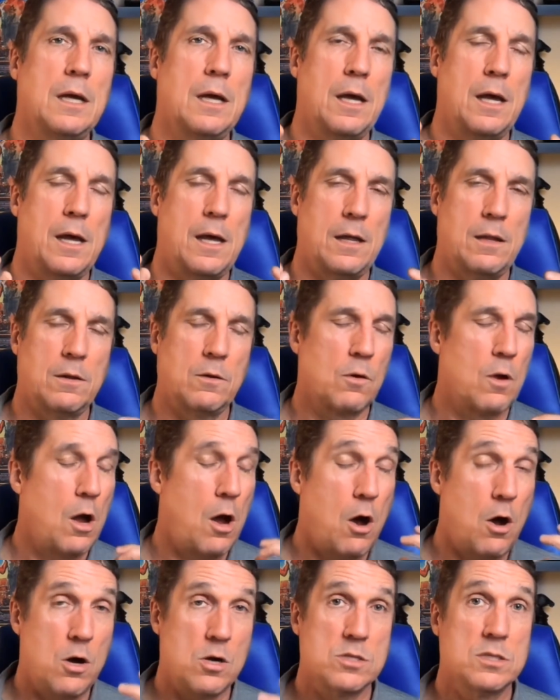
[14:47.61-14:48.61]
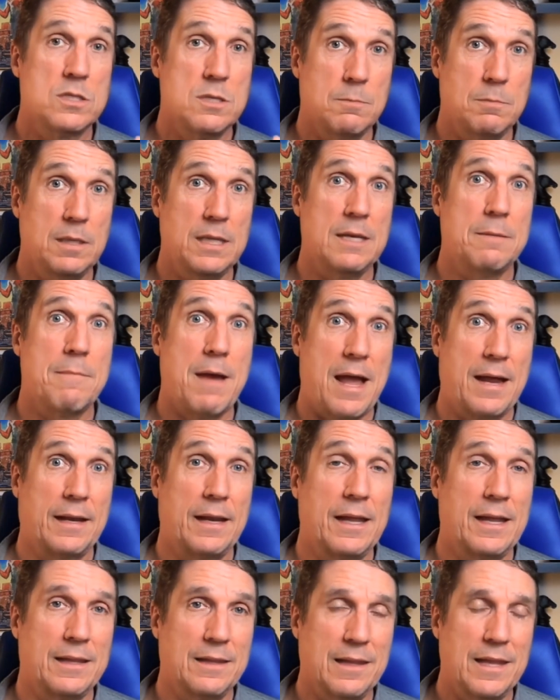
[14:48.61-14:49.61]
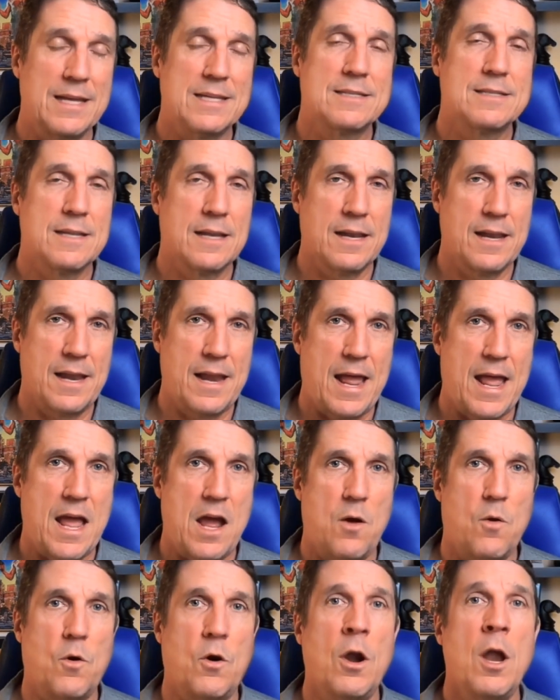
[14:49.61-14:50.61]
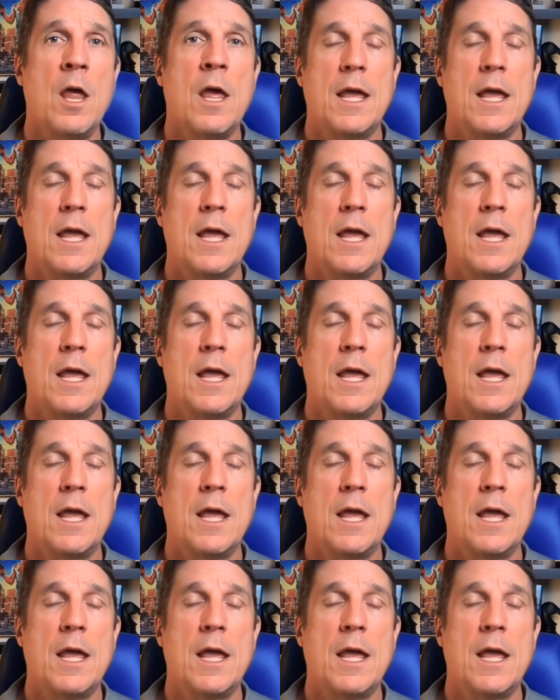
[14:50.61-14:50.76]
an awesome lead magnet in less than an hour